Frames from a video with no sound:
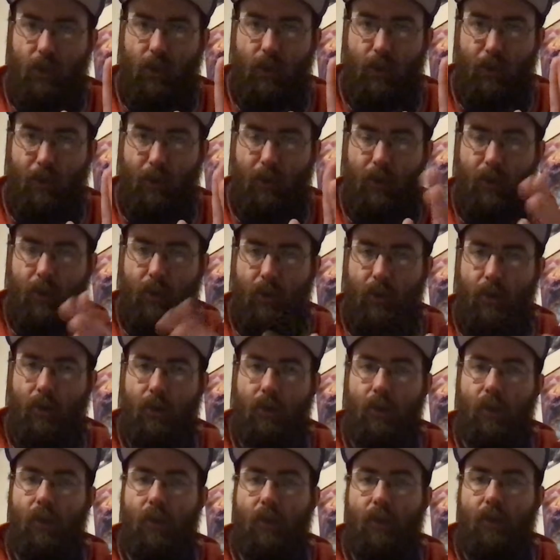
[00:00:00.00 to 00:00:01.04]
I mean,
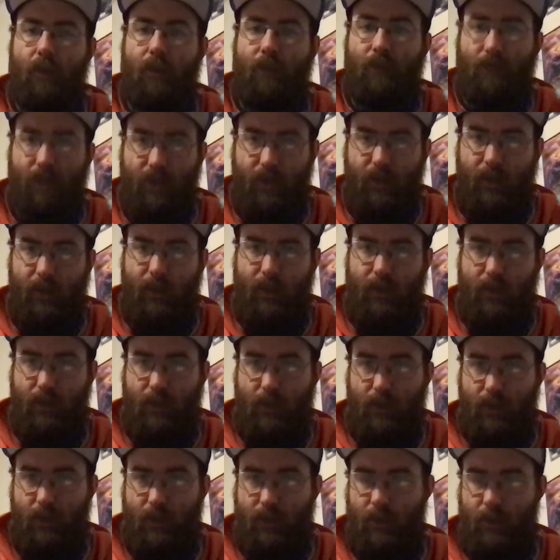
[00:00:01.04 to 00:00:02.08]
in
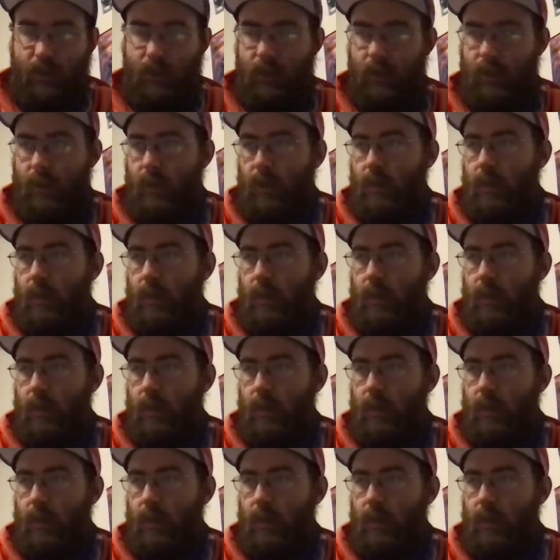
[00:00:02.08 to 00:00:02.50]
sense.